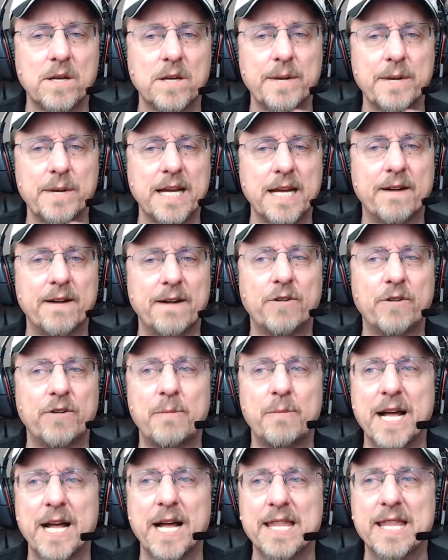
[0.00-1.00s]
So I'll be
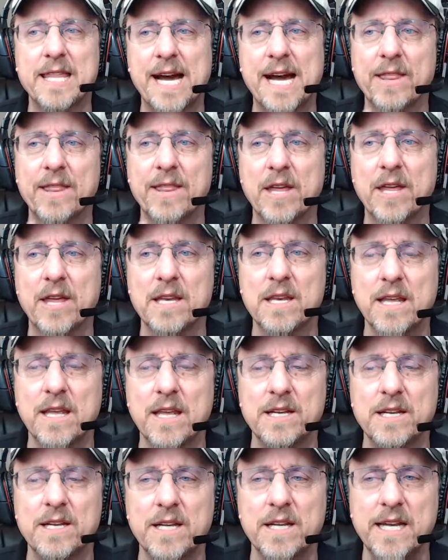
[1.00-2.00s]
careful about
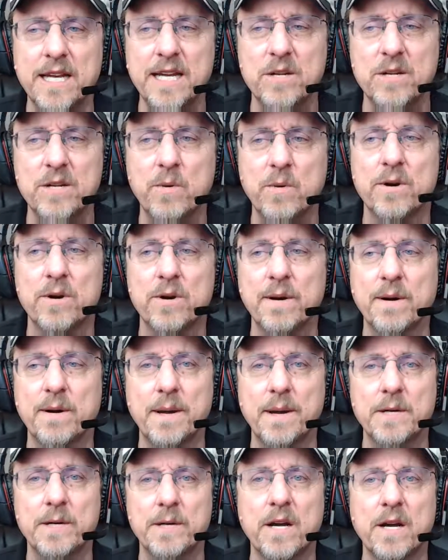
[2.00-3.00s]
that you need to order a
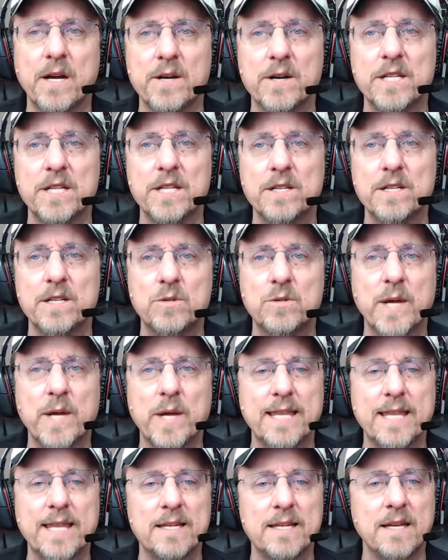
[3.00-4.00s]
memory card to use
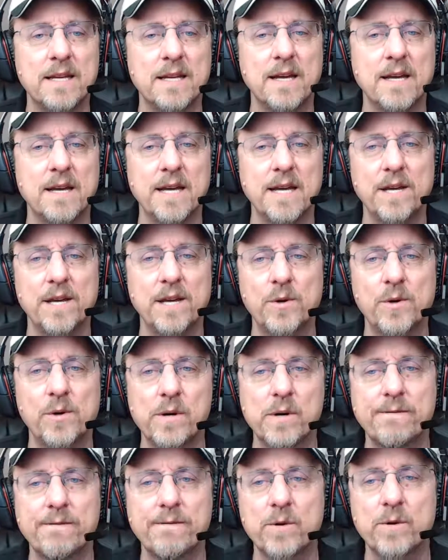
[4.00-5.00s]
with it in
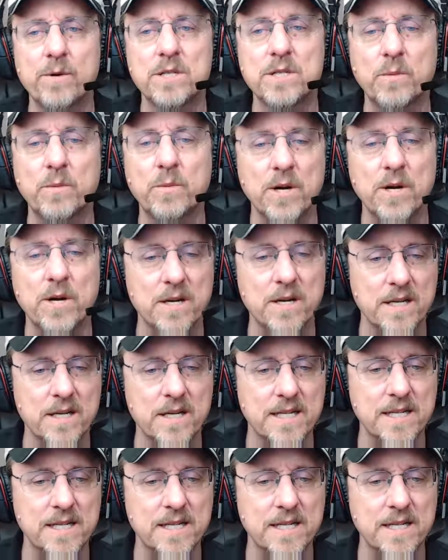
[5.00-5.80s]
order for it to work.